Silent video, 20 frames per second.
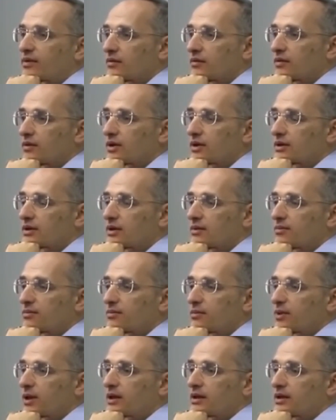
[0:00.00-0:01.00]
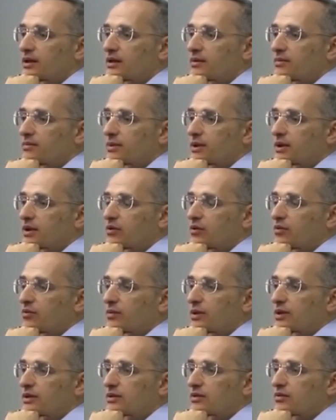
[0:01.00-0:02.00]
In areas heavily influenced by
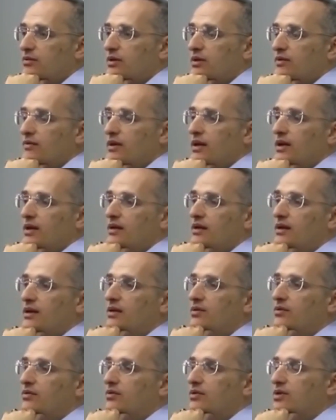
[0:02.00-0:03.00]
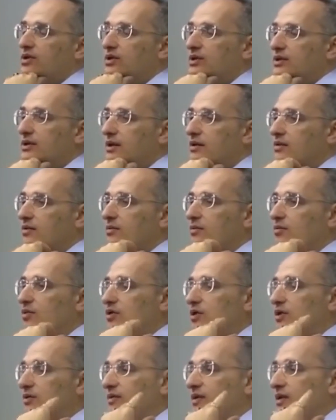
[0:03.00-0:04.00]
Ketu, everything seems very beautiful
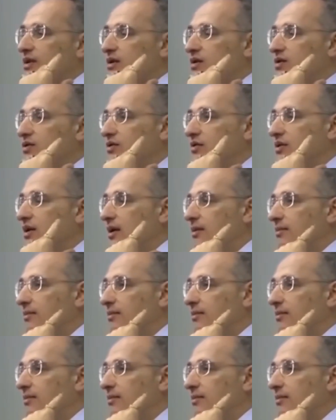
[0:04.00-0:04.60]
on the surface.